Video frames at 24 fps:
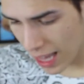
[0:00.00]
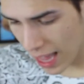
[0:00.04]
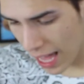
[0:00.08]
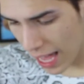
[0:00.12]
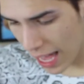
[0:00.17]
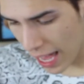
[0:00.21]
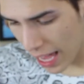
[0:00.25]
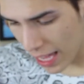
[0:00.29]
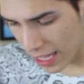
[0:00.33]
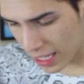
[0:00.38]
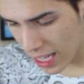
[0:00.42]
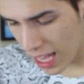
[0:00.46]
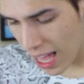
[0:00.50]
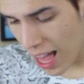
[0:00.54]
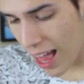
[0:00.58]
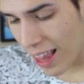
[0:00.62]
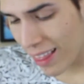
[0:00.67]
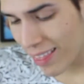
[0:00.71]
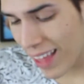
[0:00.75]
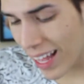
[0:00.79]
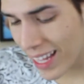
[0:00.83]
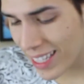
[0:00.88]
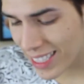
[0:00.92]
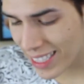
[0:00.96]
like,
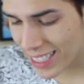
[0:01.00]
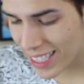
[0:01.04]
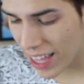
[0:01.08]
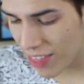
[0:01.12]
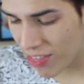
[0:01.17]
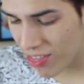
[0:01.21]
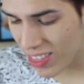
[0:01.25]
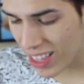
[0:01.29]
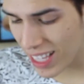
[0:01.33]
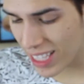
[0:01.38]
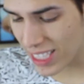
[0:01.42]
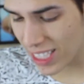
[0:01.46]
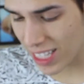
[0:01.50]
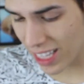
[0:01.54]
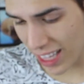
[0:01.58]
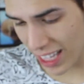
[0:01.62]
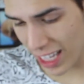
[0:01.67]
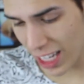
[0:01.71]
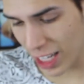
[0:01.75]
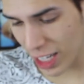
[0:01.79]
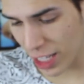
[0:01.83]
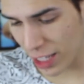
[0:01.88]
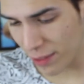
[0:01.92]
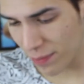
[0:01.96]
let's get this
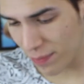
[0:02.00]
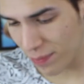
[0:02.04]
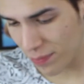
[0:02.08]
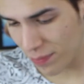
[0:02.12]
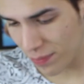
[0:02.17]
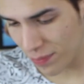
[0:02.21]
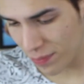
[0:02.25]
clear.